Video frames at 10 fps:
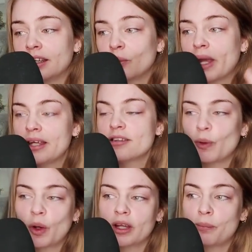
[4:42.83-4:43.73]
the way he
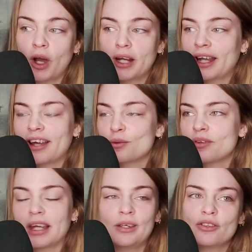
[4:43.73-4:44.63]
spoke on the podcast
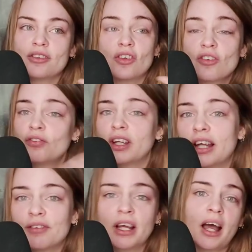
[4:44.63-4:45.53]
was like he was just this
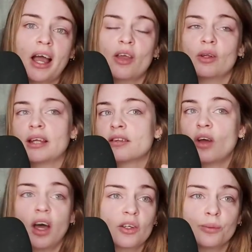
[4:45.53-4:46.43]
fun-loving guy who likes to
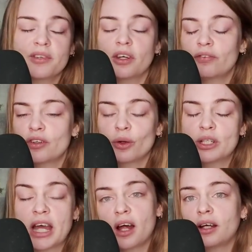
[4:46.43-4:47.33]
talk to himself in his
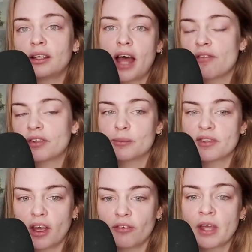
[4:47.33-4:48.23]
hotel and laugh at
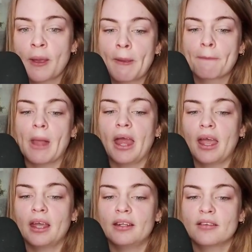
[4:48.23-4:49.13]
himself
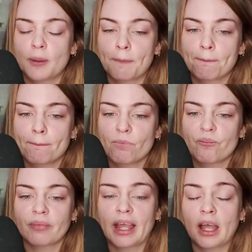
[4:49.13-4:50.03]
and
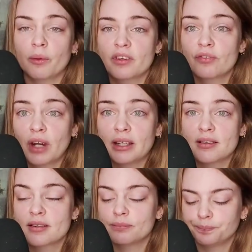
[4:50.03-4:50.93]
hang out with his
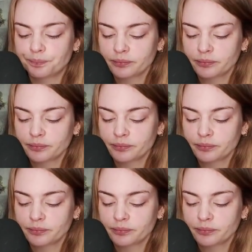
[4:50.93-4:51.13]
friends.